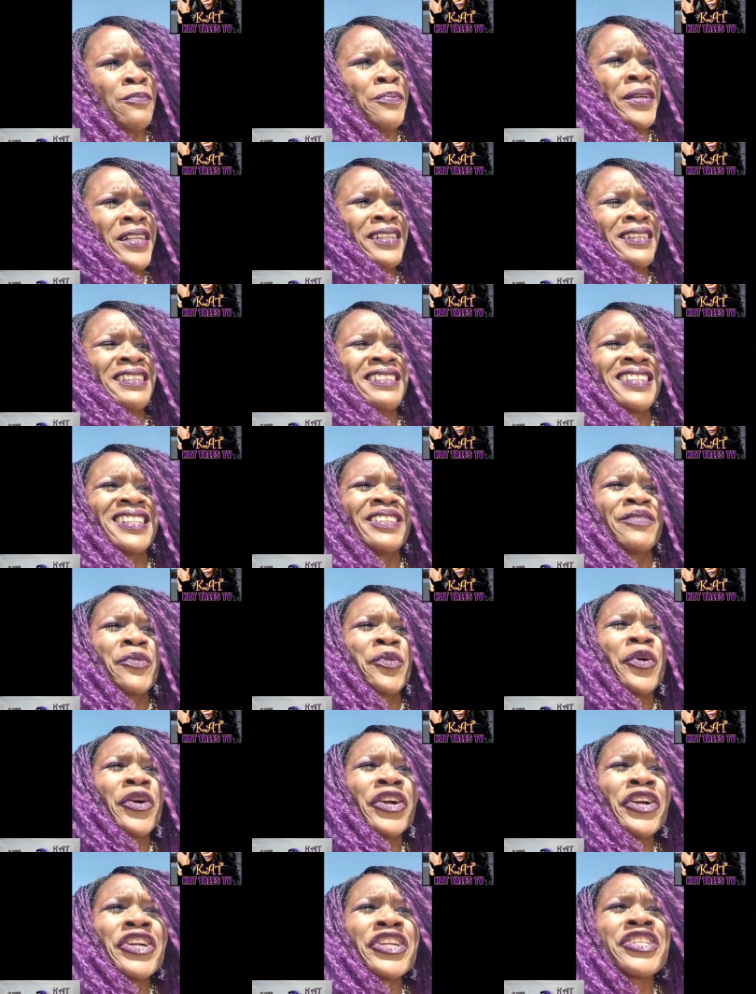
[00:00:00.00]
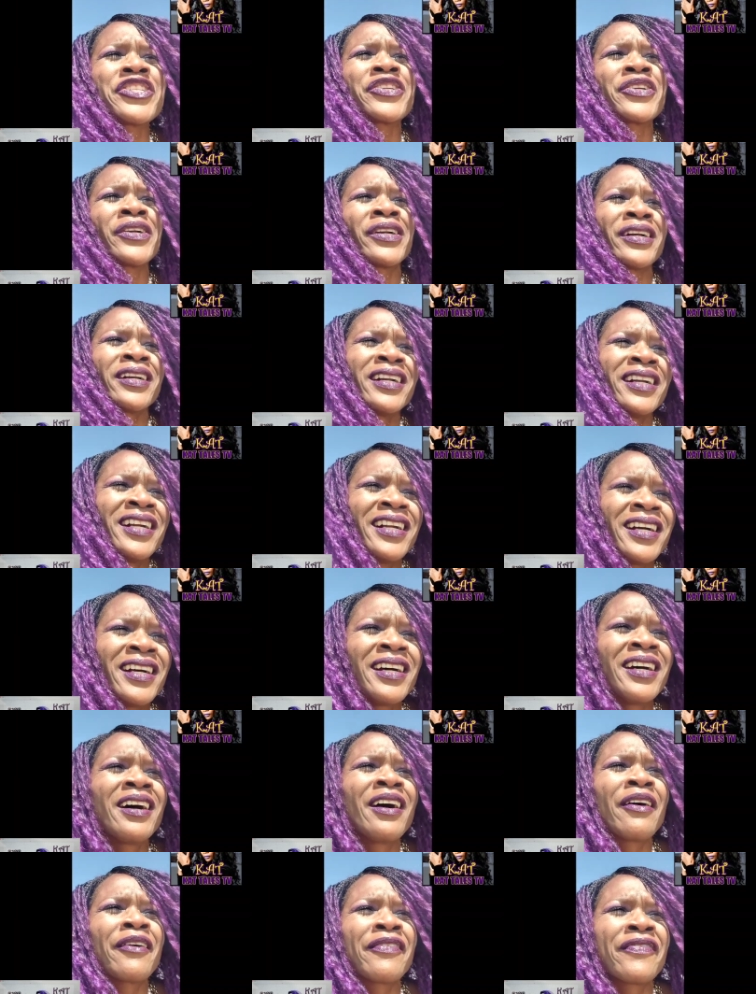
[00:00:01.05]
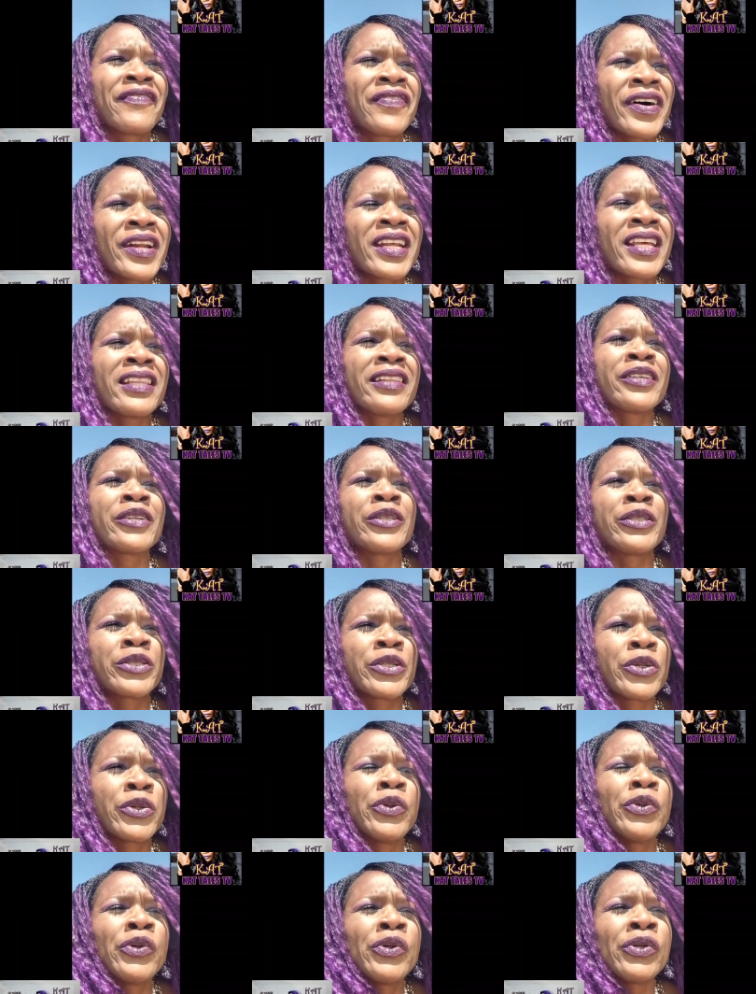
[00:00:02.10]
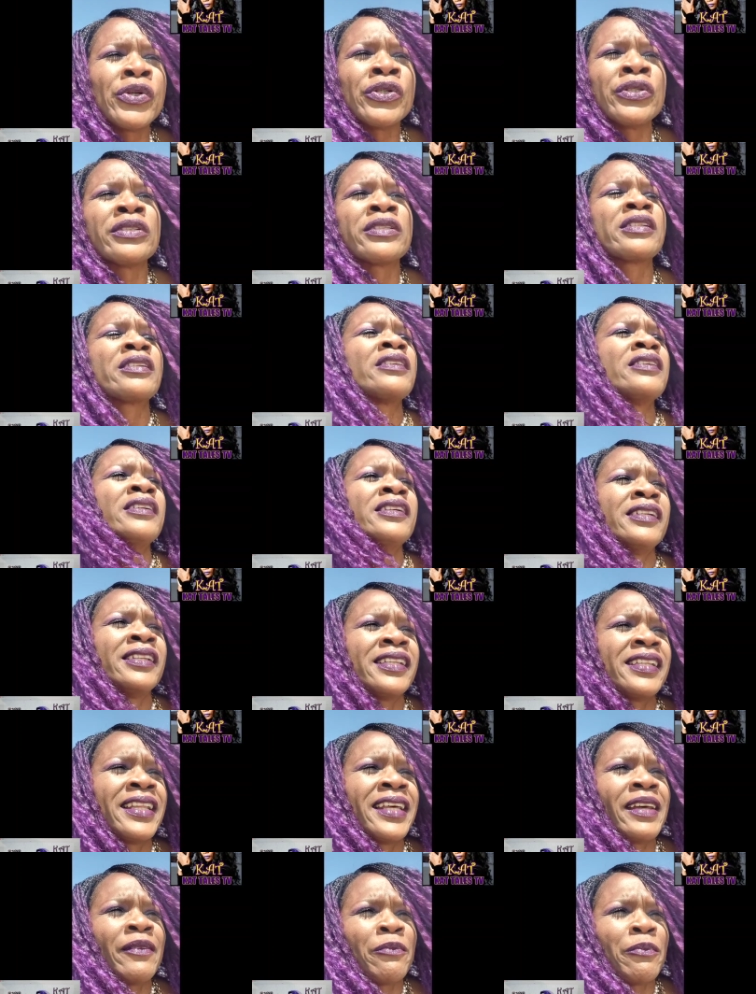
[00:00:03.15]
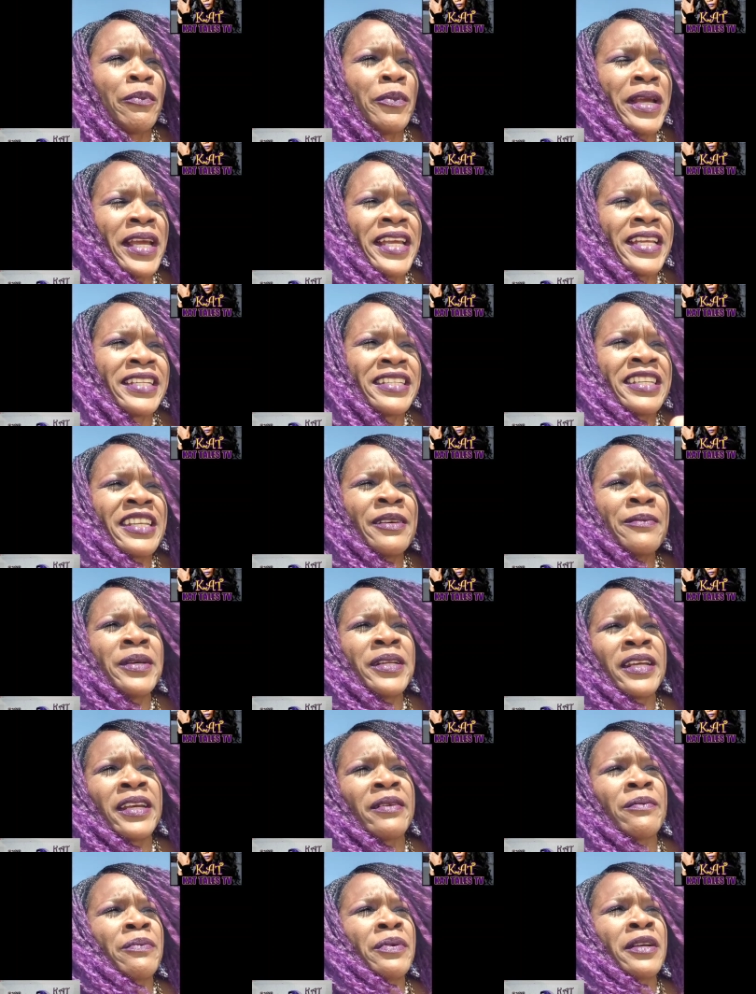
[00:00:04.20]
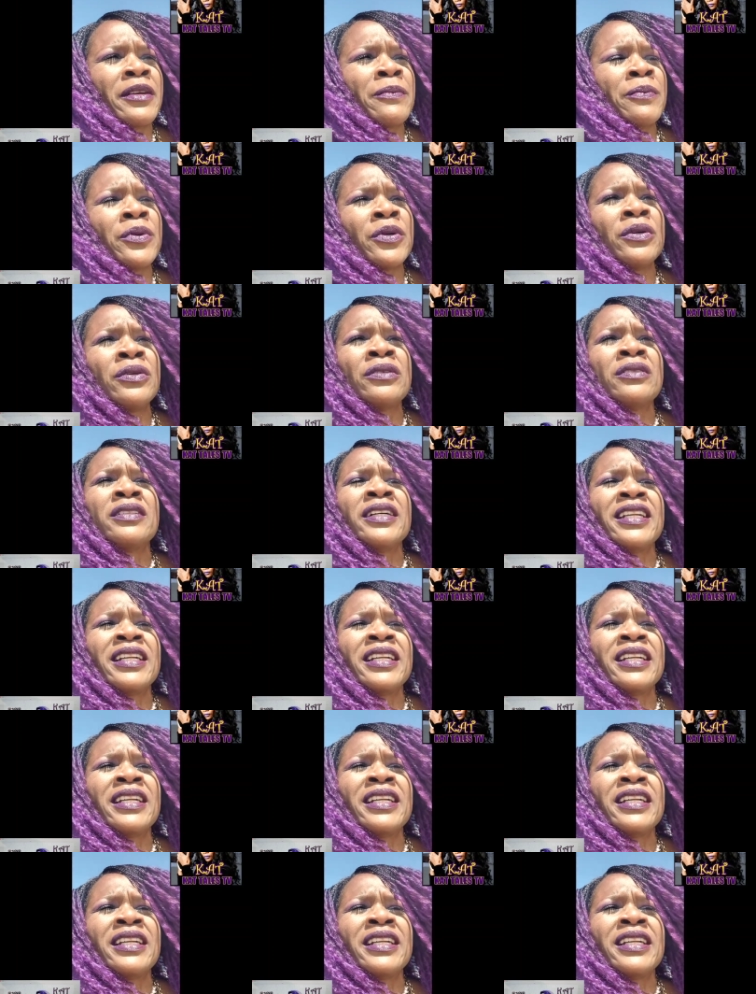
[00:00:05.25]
But words are funny little tools that may intimidate people,